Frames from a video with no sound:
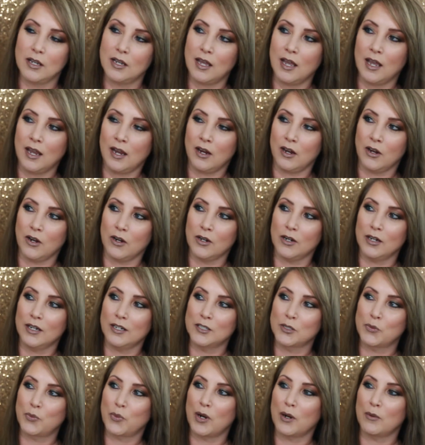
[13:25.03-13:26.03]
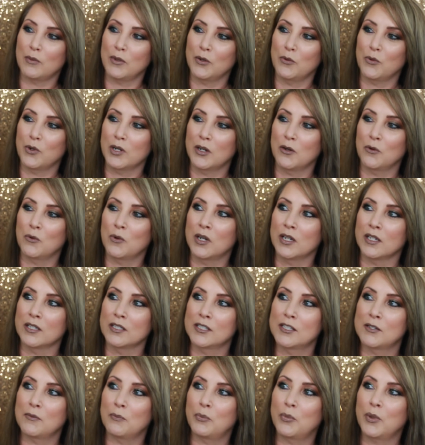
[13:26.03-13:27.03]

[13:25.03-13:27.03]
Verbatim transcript: hair is probably what it was